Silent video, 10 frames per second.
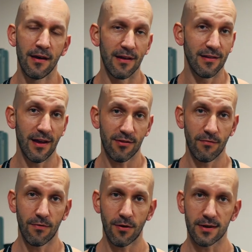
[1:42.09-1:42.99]
and that
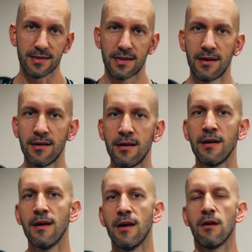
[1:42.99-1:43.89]
of course
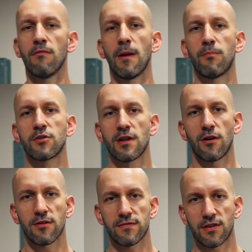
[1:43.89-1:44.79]
will put a
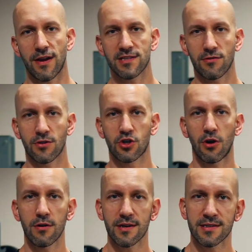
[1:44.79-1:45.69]
lot of stress on the
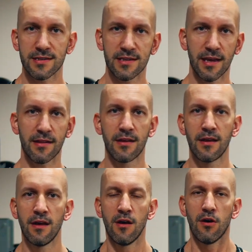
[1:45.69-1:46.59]
shoulders instead
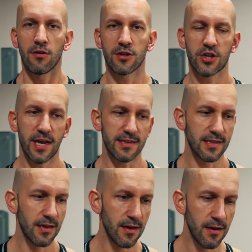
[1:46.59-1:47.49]
on the chest.